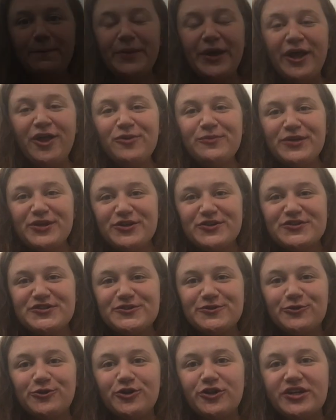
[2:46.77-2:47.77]
Bell Middle
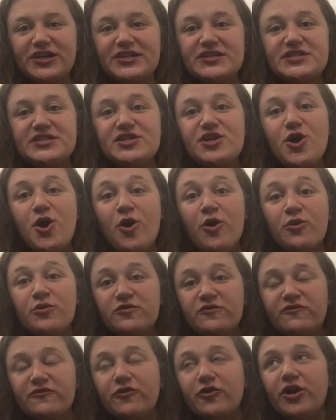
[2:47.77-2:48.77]
School is
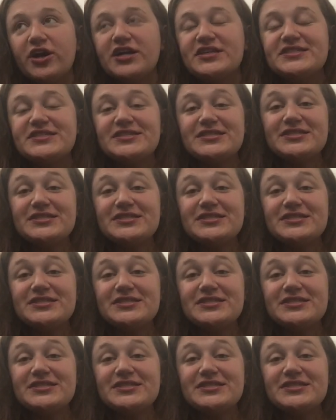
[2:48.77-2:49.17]
known for its